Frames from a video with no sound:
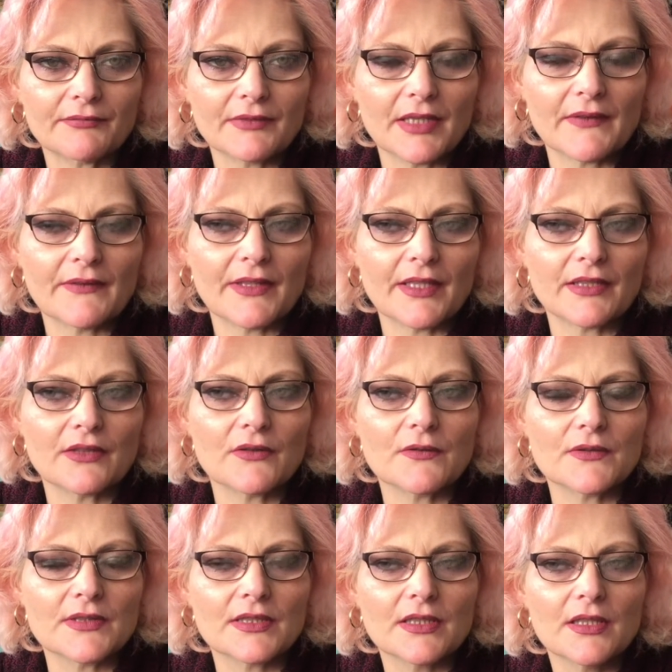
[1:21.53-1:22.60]
And they
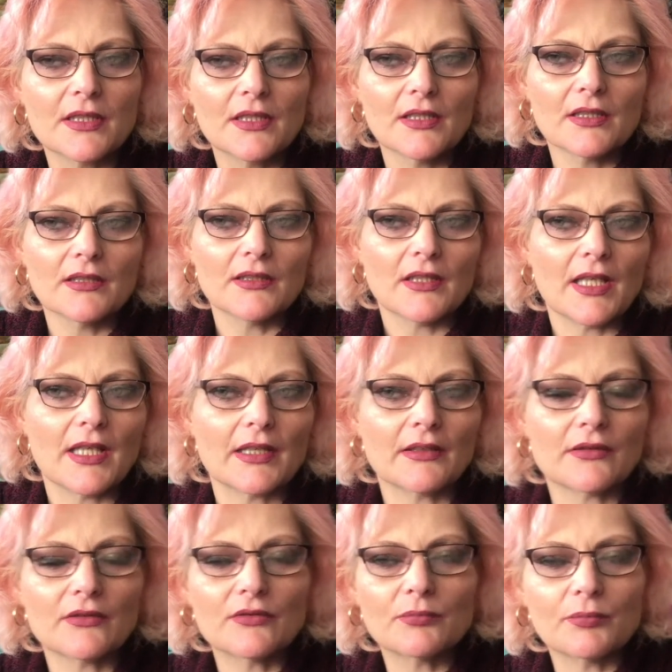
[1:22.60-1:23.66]
use like
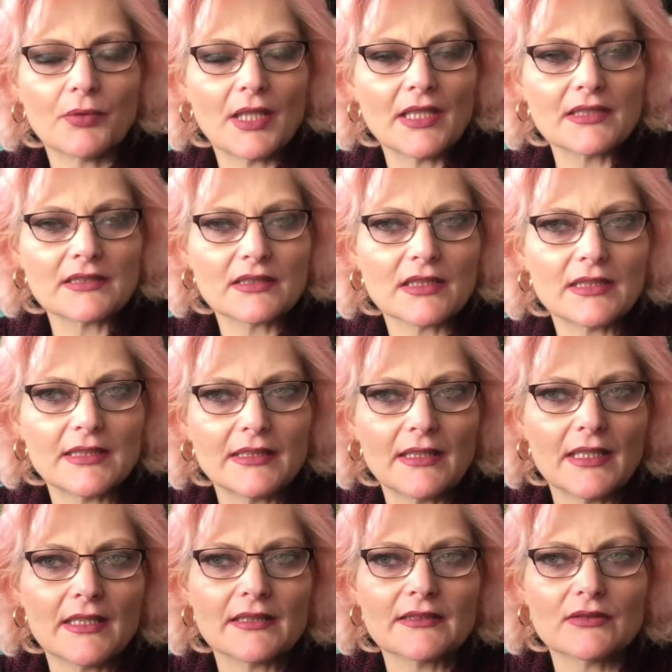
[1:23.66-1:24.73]
good brands like
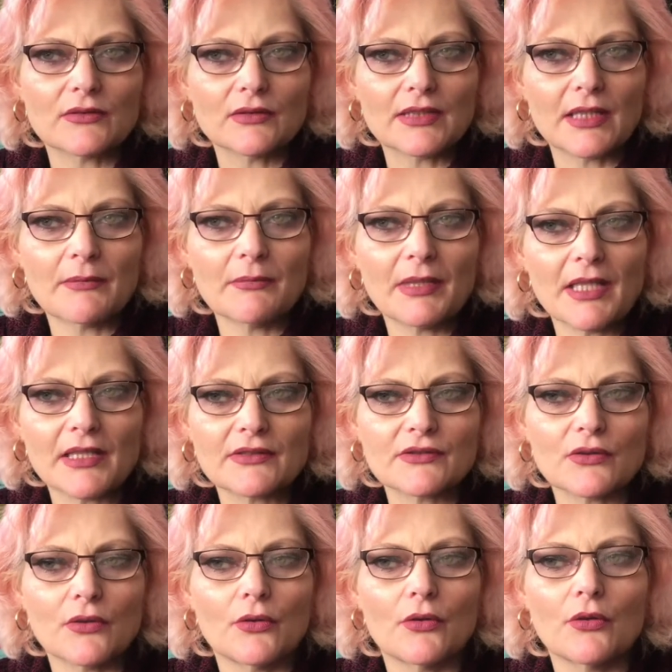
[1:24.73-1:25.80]
Lillette's or Tampax
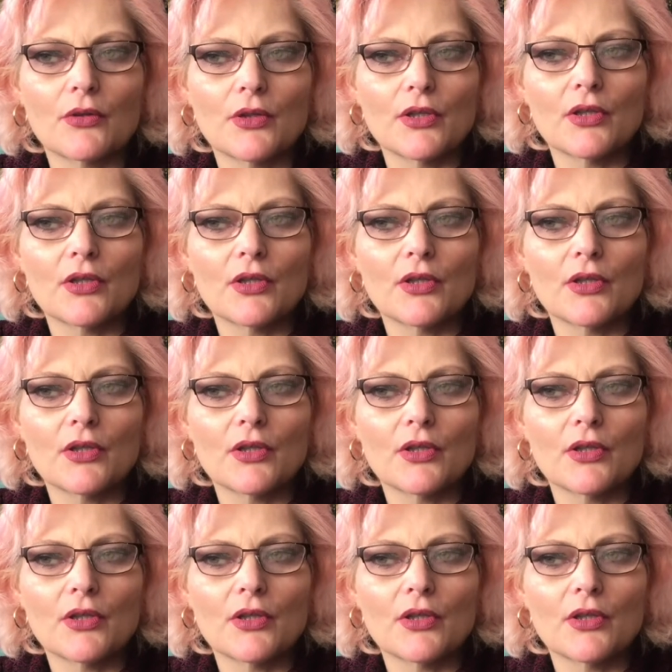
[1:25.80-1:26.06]
or